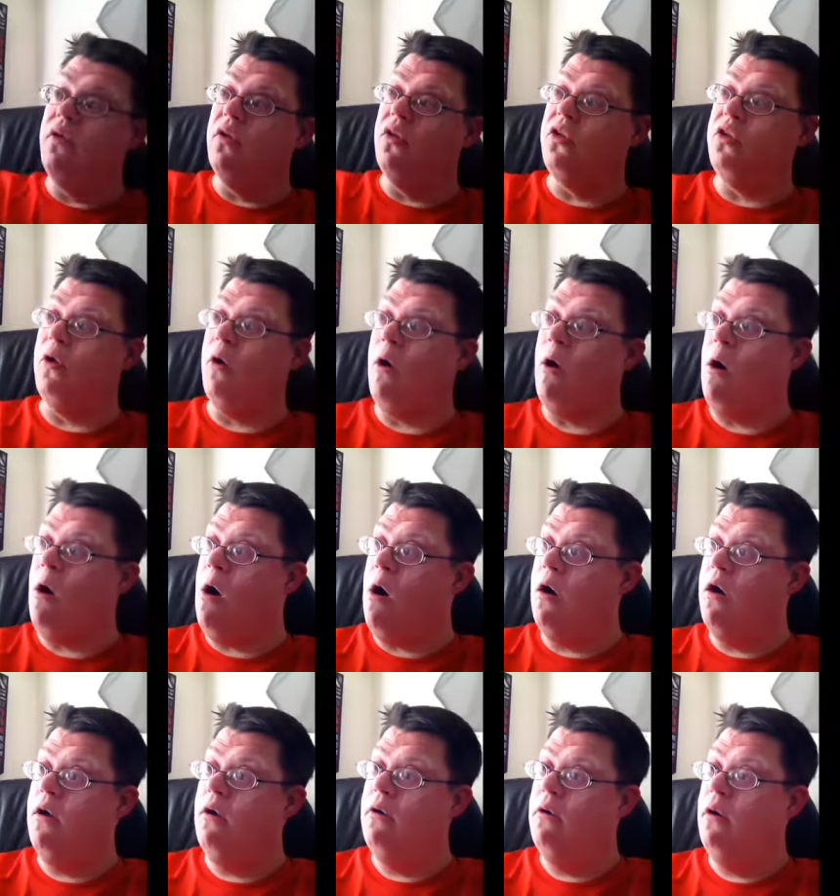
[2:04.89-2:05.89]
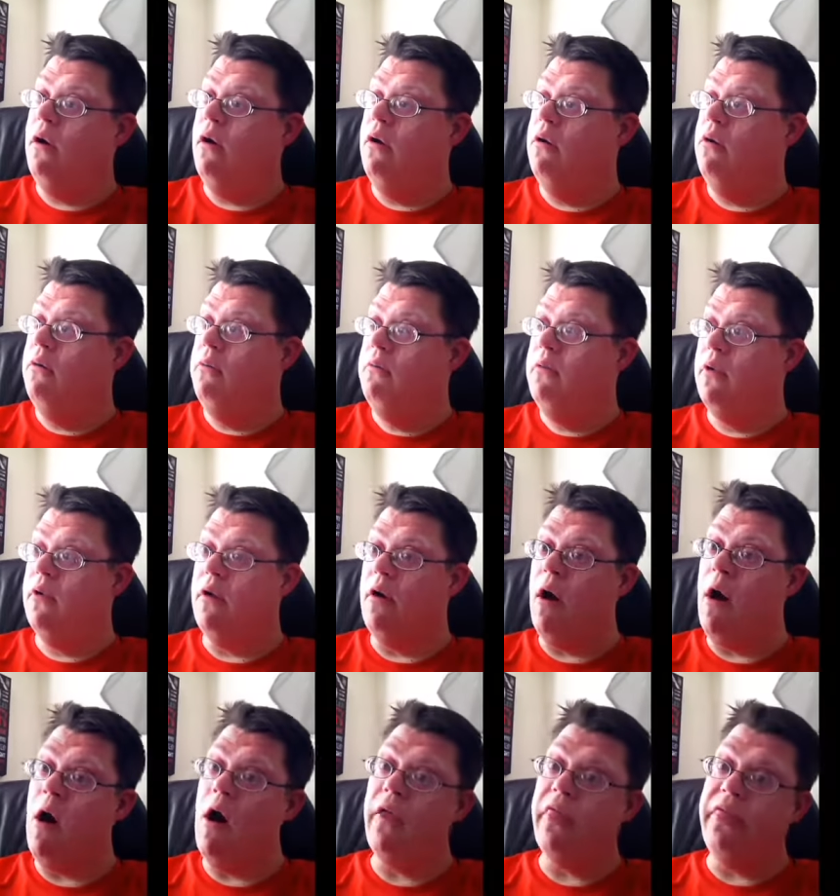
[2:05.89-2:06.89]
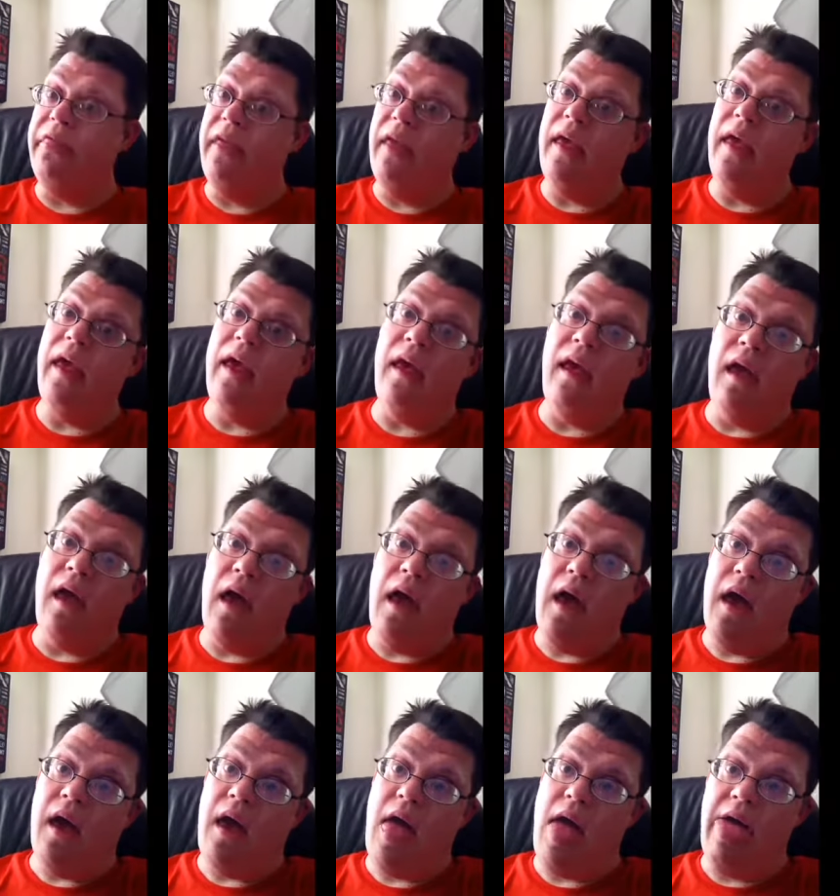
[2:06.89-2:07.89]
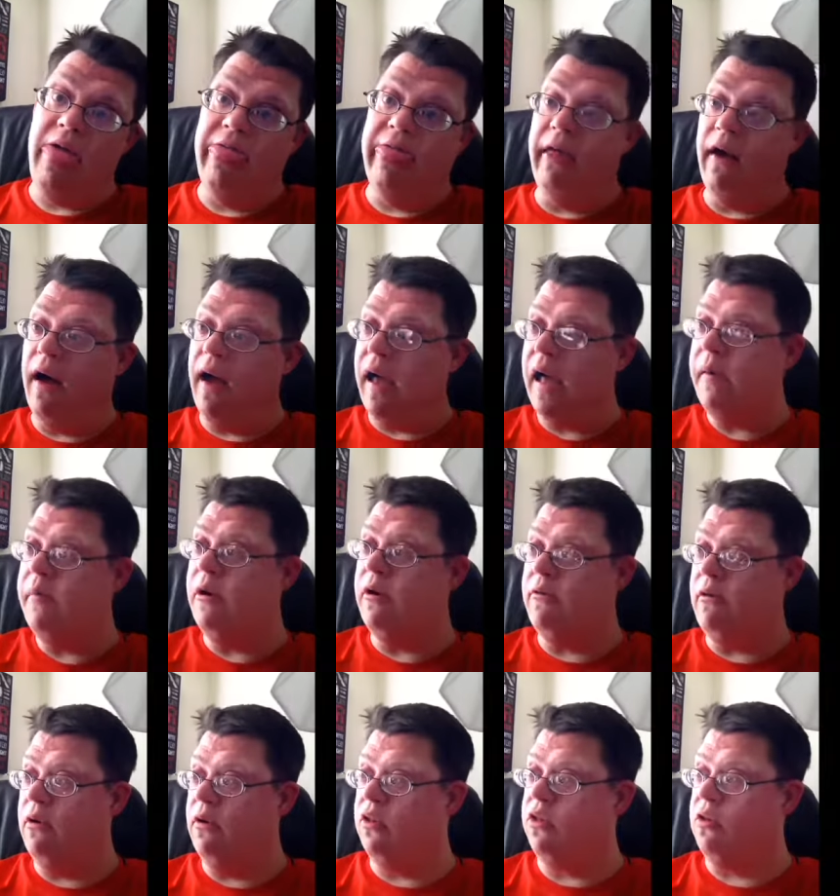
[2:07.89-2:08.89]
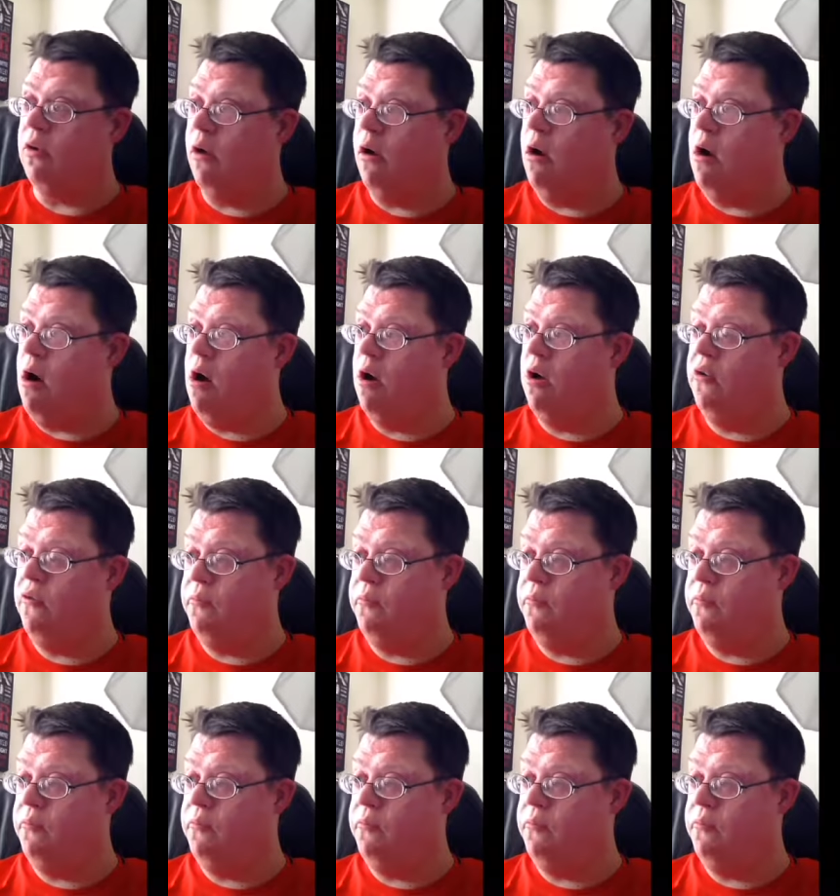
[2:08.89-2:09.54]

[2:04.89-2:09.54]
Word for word: a song called the the immigrant song,